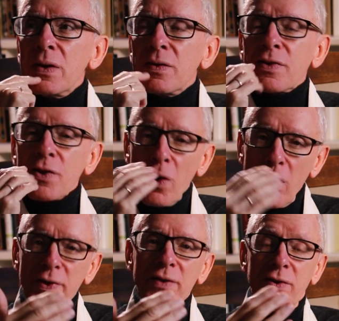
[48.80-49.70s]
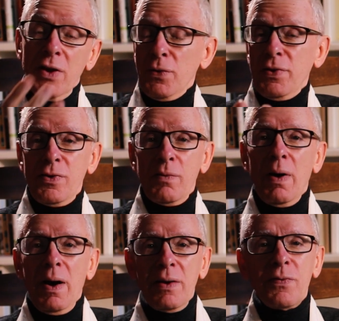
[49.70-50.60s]
starting to notice your
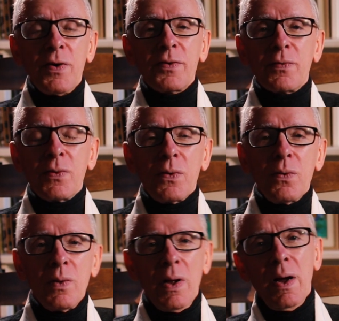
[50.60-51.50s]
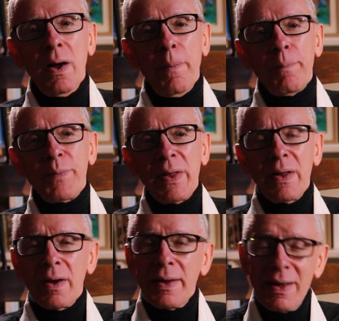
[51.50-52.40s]
mind, first of all. And
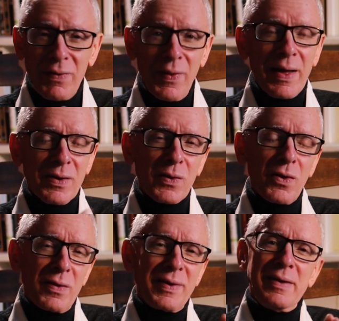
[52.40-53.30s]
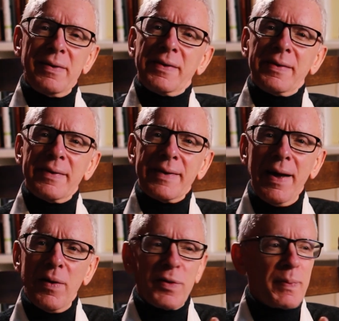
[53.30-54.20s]
even that's not as easy as it
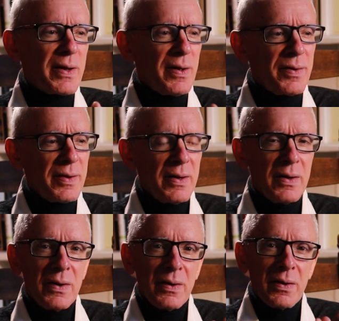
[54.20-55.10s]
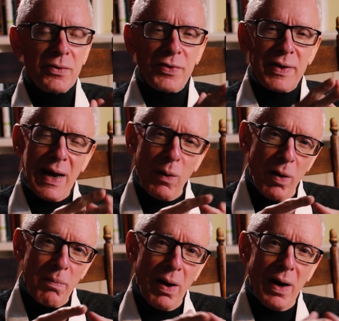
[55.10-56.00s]
sounds, because do you see how
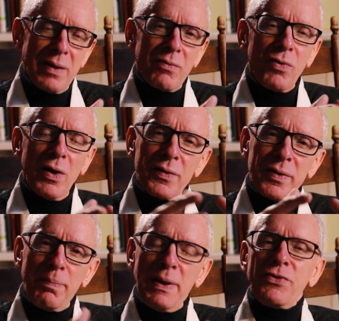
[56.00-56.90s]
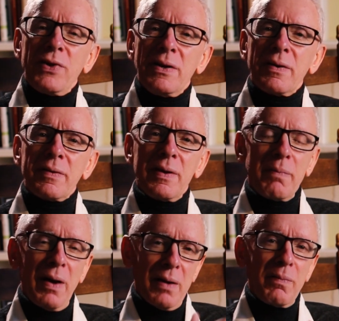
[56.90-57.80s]
our mind runs habitually, doesn't
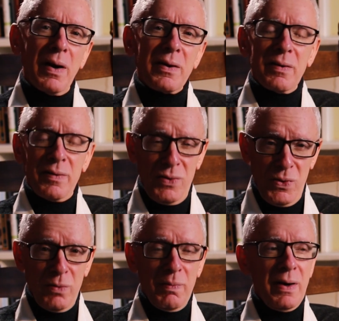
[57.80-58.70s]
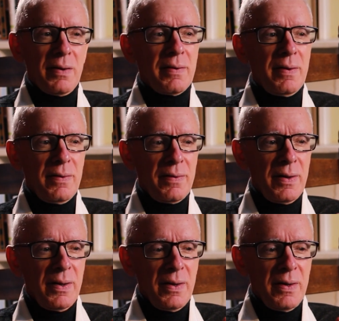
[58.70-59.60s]
it? My mind does and your mind
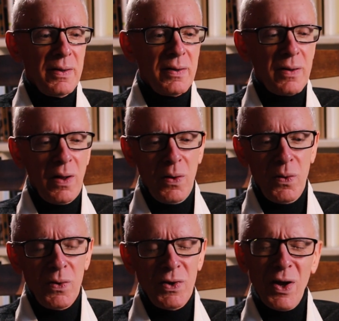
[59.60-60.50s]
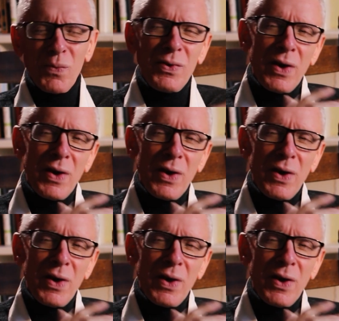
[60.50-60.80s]
does. So you don't